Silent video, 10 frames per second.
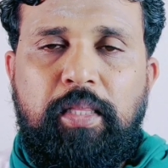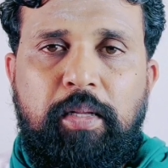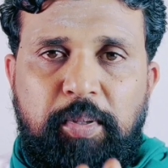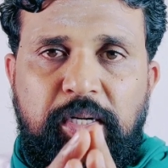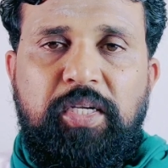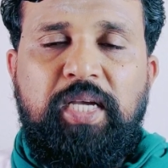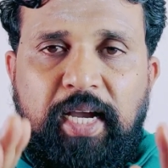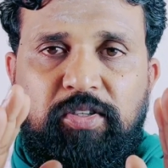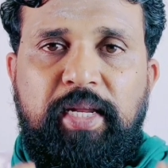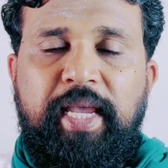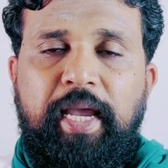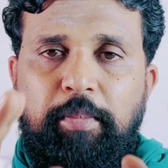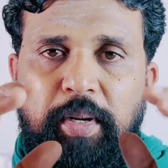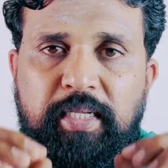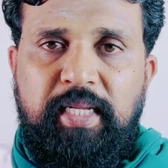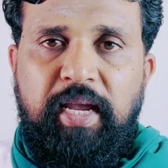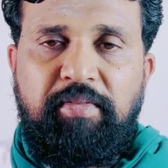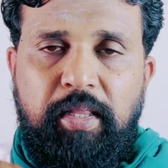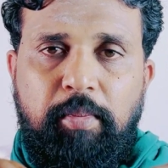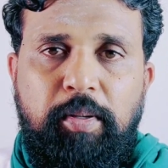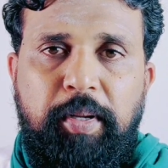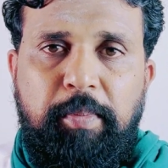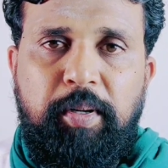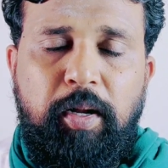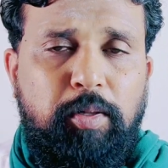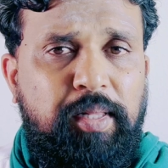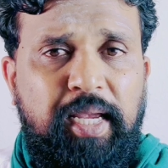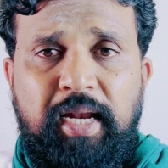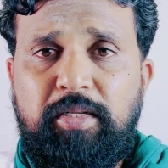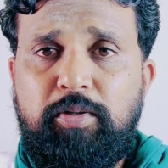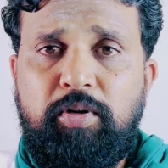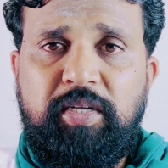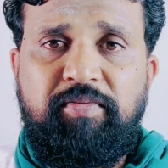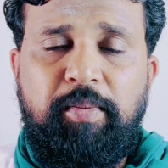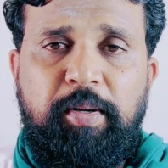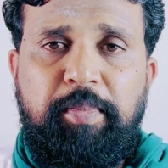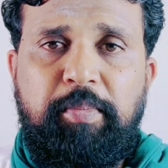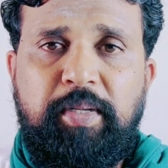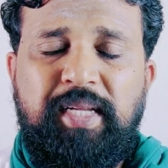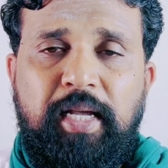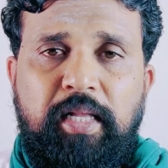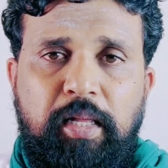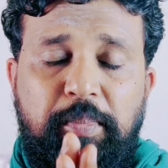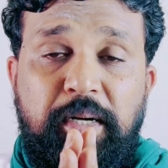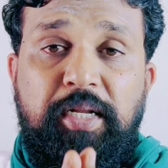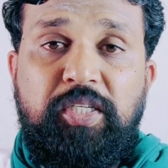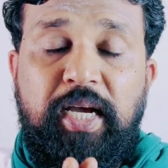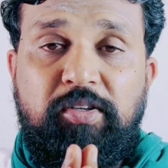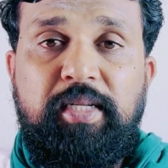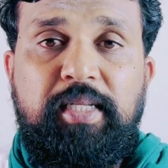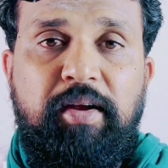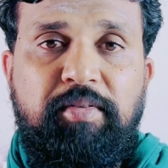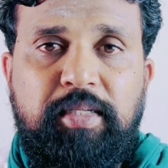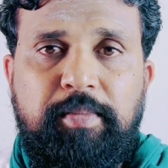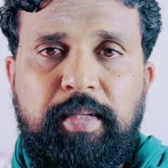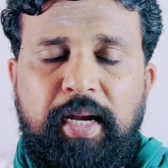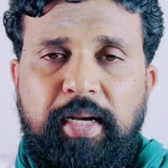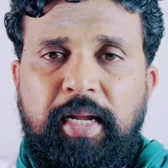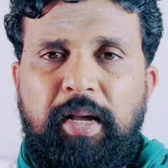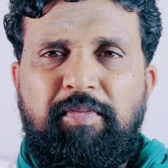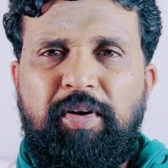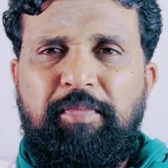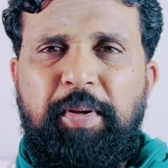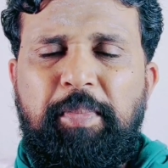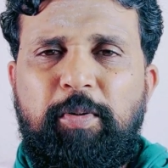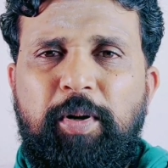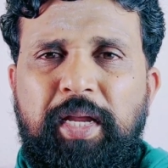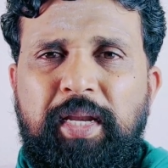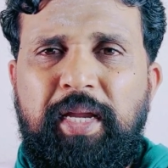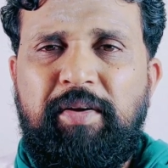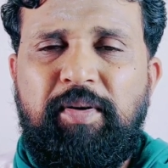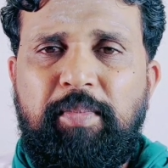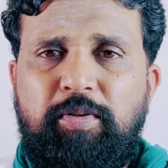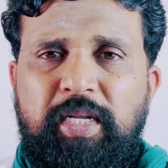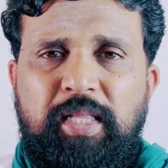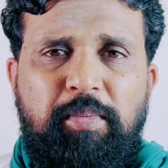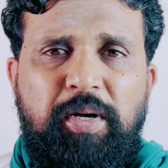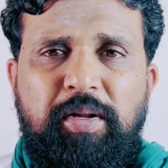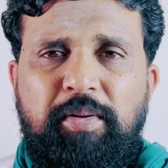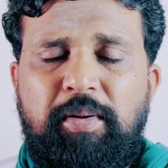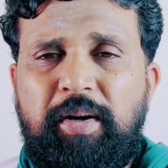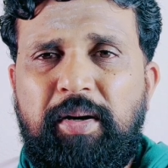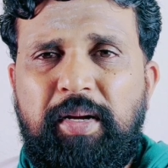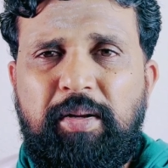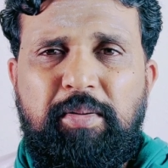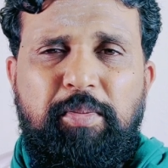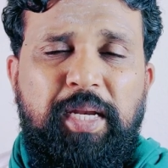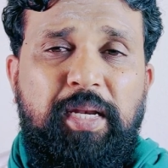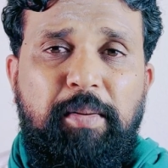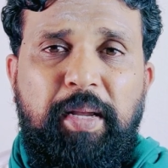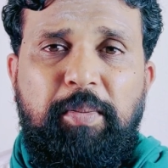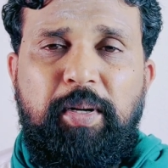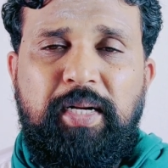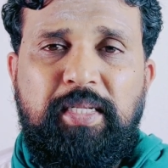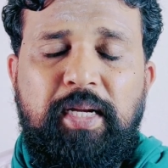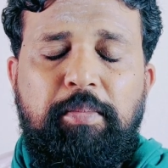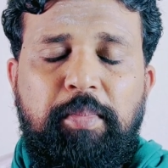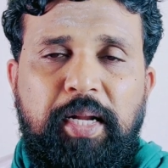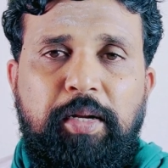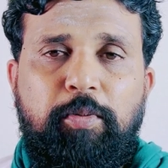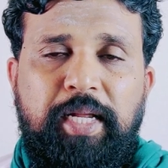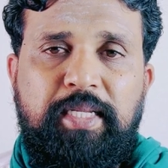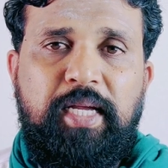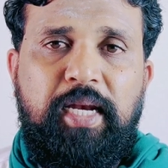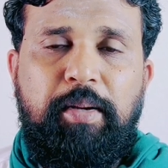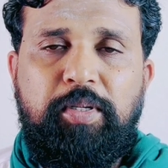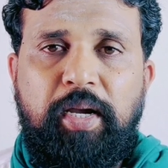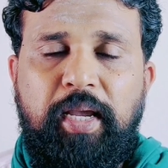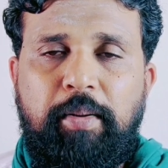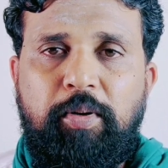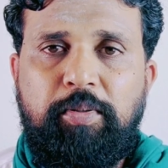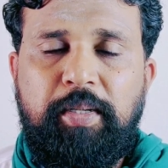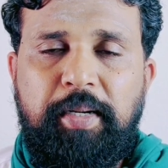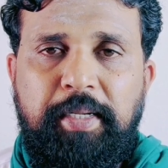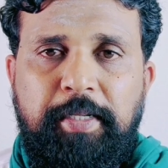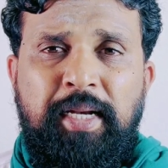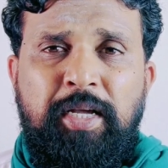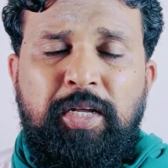The British actually came and saved Tamil people. Although they killed scores of Tamil peoples, the British actually saved us. And for people who are hearing it from outside Tamil Nadu, or you might not be able to understand, but I know what exactly I'm talking about, right?